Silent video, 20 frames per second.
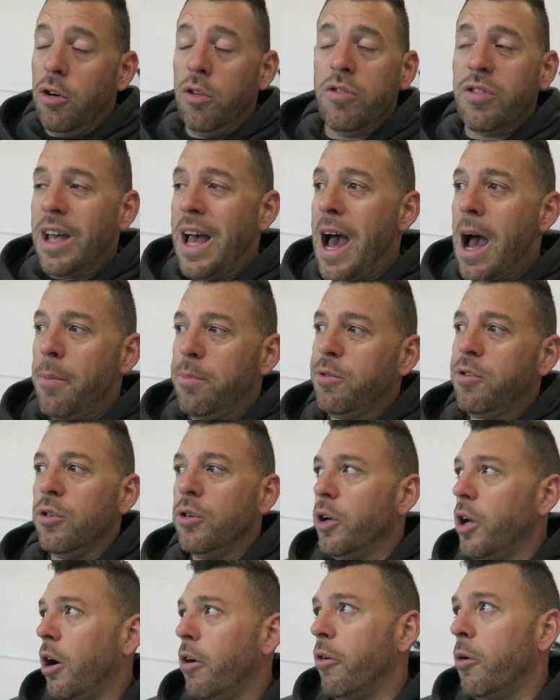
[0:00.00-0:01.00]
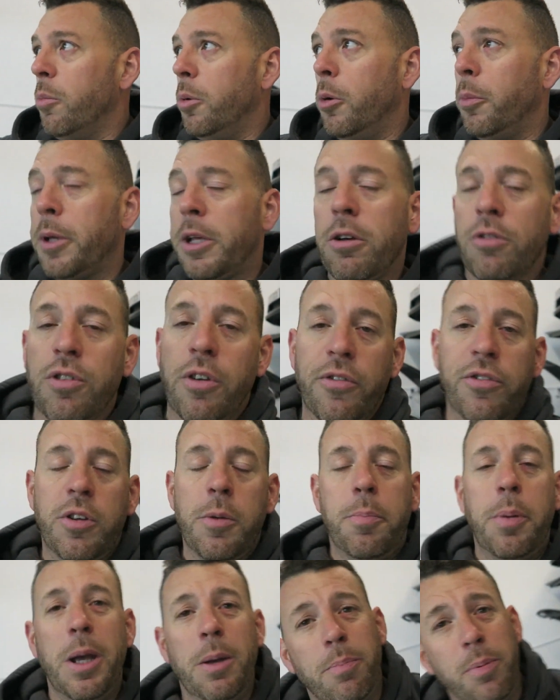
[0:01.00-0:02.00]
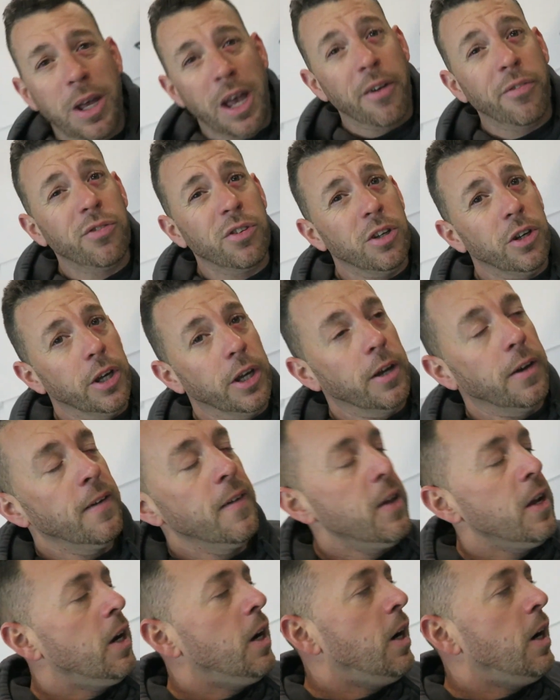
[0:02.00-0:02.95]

It looks absolutely horrible because obviously PPF's clear.